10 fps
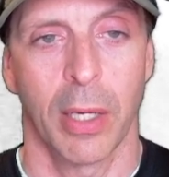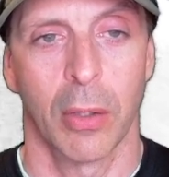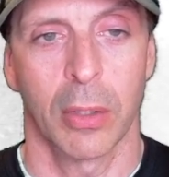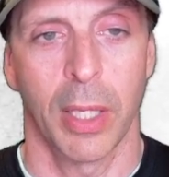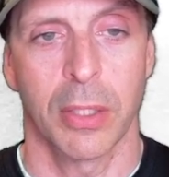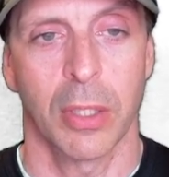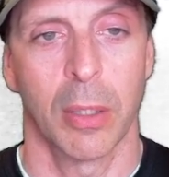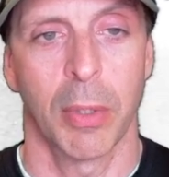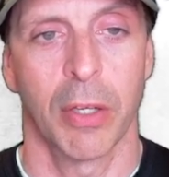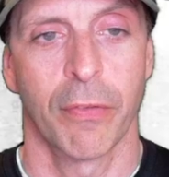look, that's going to
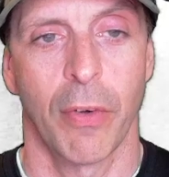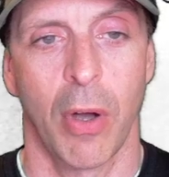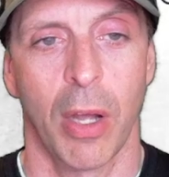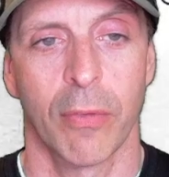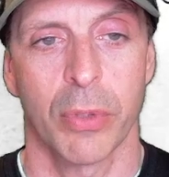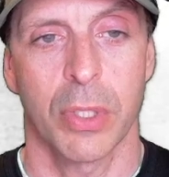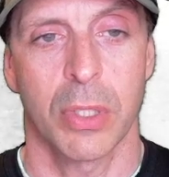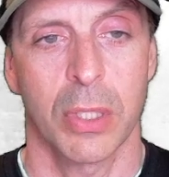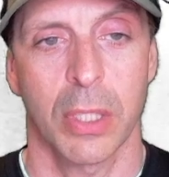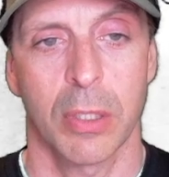be a 5 or
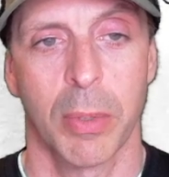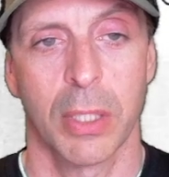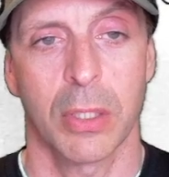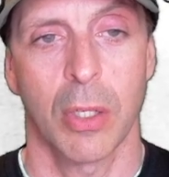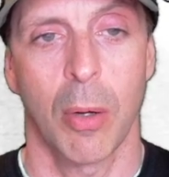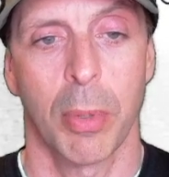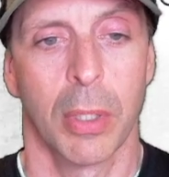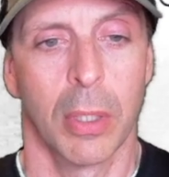6 minute stop,